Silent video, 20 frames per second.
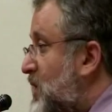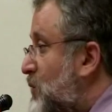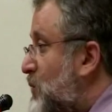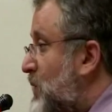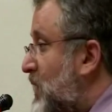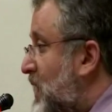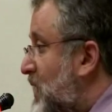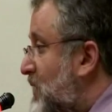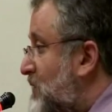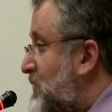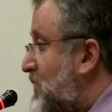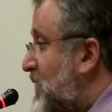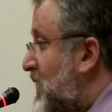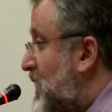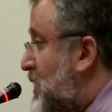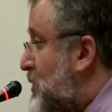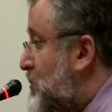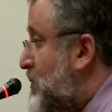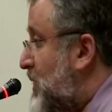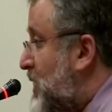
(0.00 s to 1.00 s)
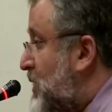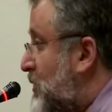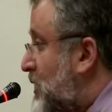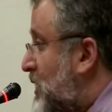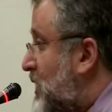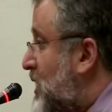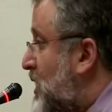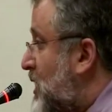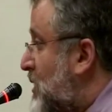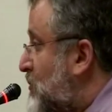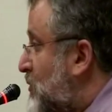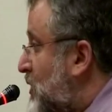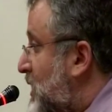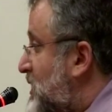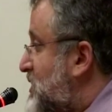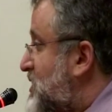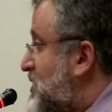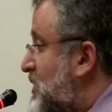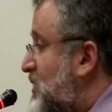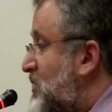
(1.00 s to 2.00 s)
We have to help our
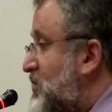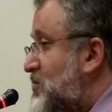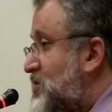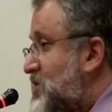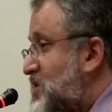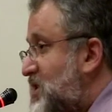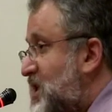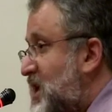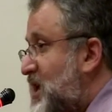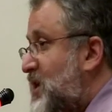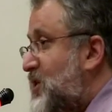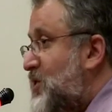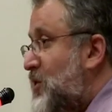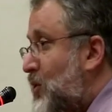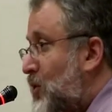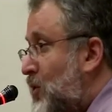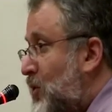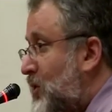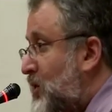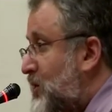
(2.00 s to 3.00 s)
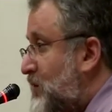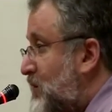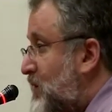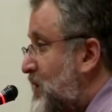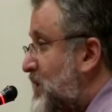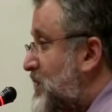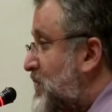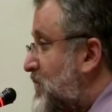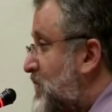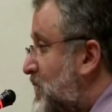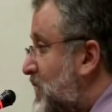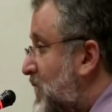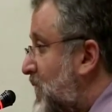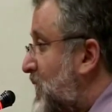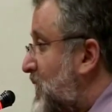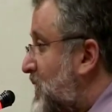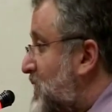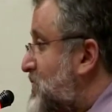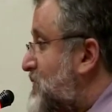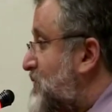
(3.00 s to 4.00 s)
comrades understand all of it
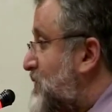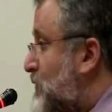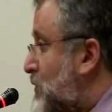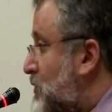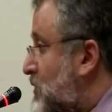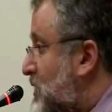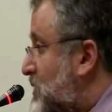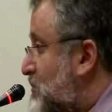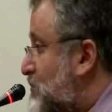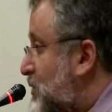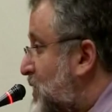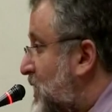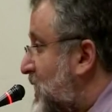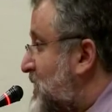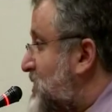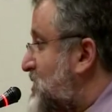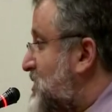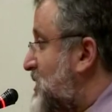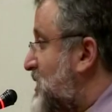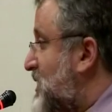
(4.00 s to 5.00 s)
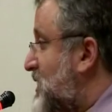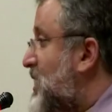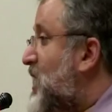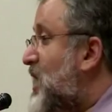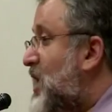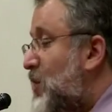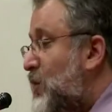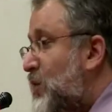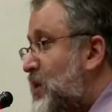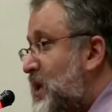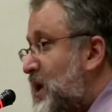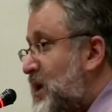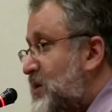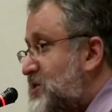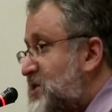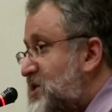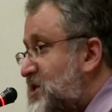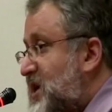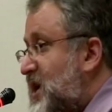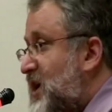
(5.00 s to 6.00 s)
in its full complexity
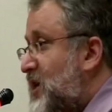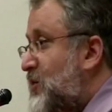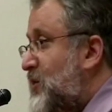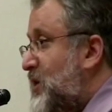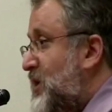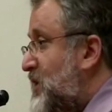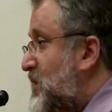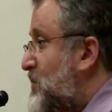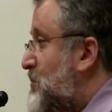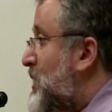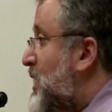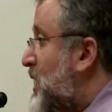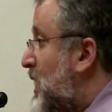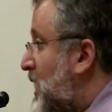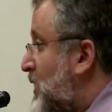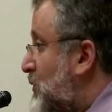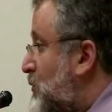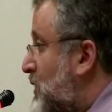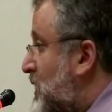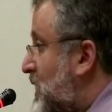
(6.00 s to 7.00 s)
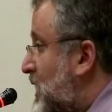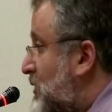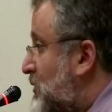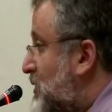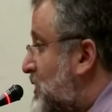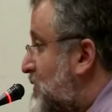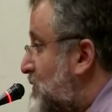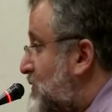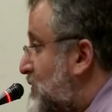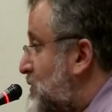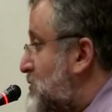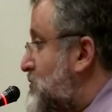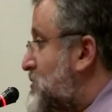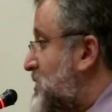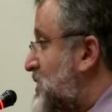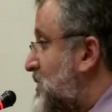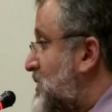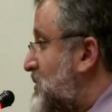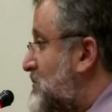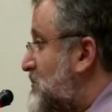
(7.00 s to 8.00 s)
without scaring them and without
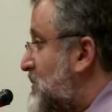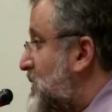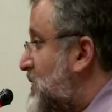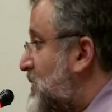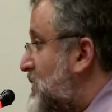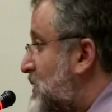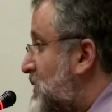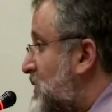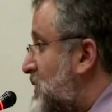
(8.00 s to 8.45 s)
confusing them.